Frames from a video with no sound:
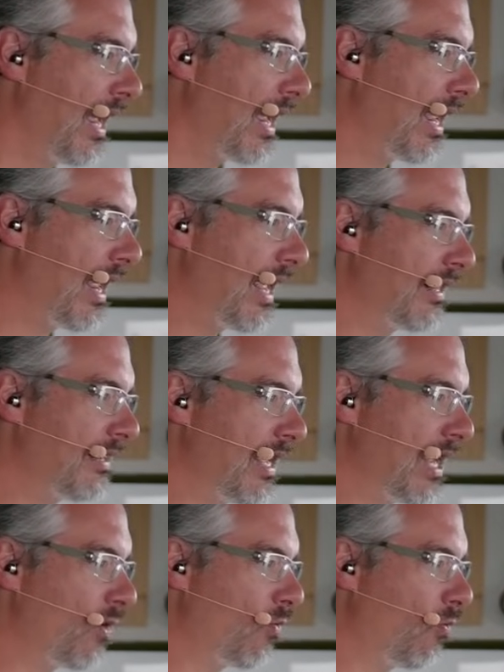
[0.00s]
And
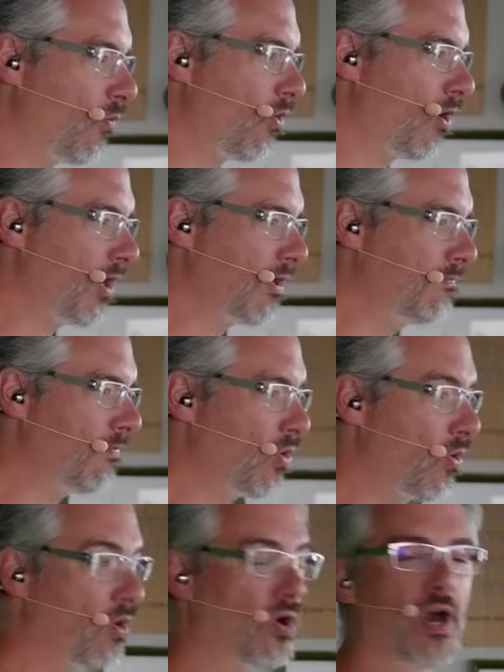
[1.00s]
then one more,